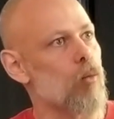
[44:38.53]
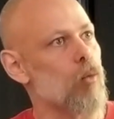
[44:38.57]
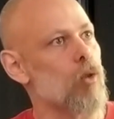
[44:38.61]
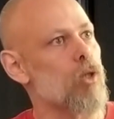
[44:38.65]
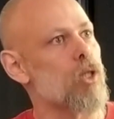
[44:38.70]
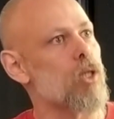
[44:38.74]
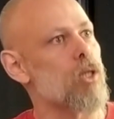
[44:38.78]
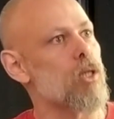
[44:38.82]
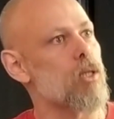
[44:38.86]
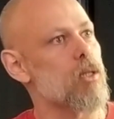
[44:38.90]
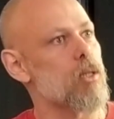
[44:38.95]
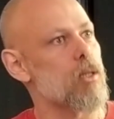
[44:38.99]

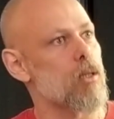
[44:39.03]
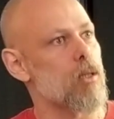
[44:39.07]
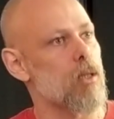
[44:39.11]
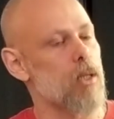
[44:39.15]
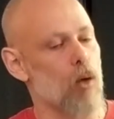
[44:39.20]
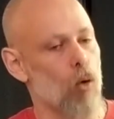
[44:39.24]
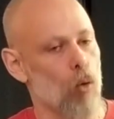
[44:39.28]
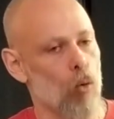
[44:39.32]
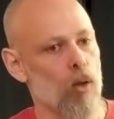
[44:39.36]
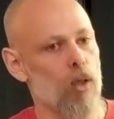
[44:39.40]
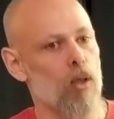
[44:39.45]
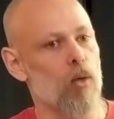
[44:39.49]
which is
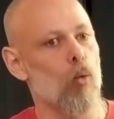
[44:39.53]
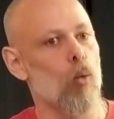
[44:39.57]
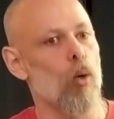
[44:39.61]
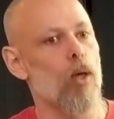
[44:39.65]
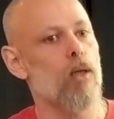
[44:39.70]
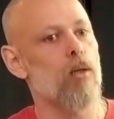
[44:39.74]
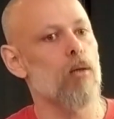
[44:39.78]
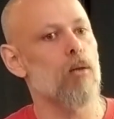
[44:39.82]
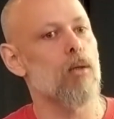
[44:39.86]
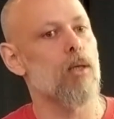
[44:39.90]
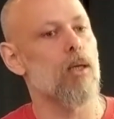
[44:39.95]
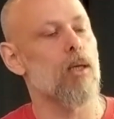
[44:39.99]
the only
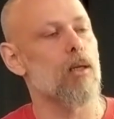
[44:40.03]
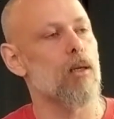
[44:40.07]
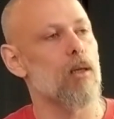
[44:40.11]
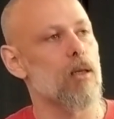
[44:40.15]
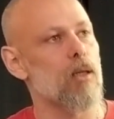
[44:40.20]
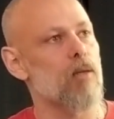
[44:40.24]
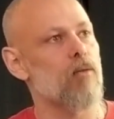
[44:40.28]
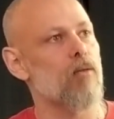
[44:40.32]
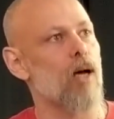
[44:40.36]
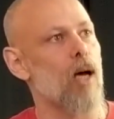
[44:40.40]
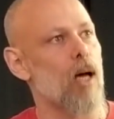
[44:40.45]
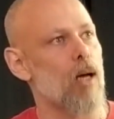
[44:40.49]
way you
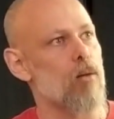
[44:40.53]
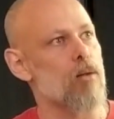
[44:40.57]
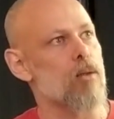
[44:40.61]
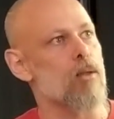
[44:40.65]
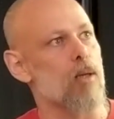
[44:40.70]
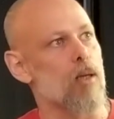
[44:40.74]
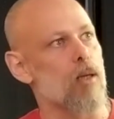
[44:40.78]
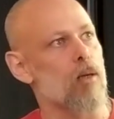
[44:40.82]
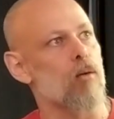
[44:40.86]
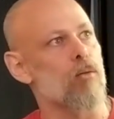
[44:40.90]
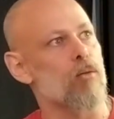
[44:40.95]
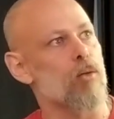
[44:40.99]
can live
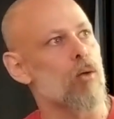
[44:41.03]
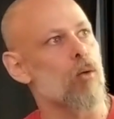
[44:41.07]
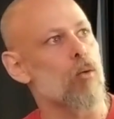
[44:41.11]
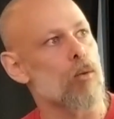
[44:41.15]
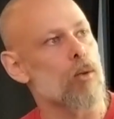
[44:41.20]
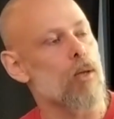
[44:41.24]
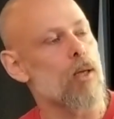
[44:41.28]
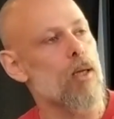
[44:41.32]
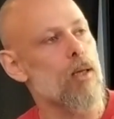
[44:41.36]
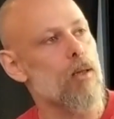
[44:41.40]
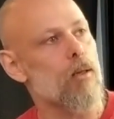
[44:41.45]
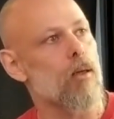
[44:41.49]
outside of your
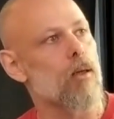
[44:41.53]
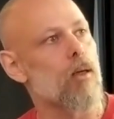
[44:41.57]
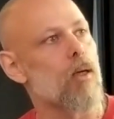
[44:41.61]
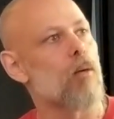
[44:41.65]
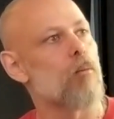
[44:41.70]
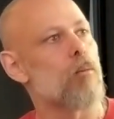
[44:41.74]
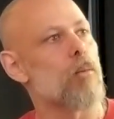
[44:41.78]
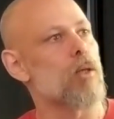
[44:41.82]
own head,